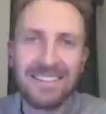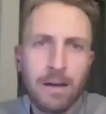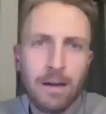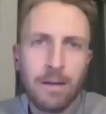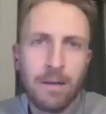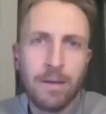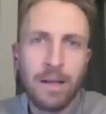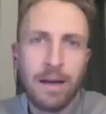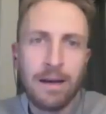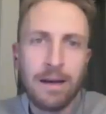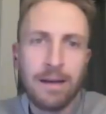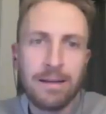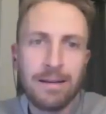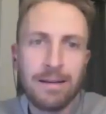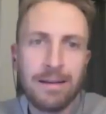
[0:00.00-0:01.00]
I mean,
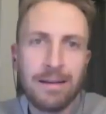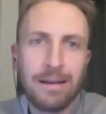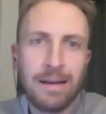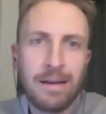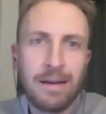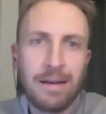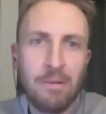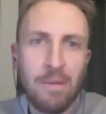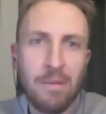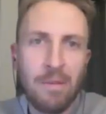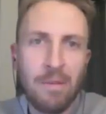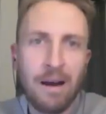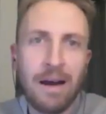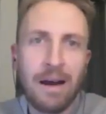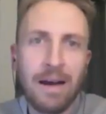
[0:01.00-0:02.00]
I
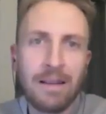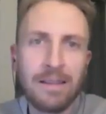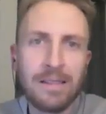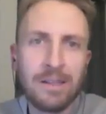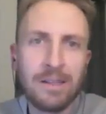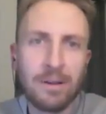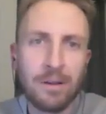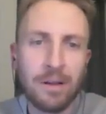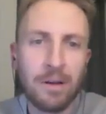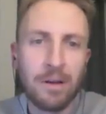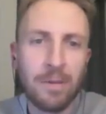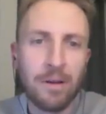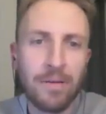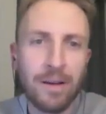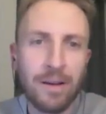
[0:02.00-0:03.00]
remember I listened to a little
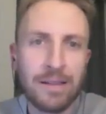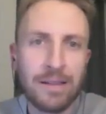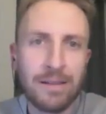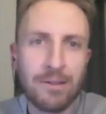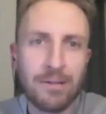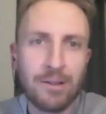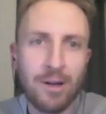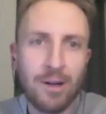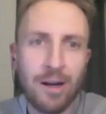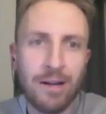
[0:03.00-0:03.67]
bit of it because I was trying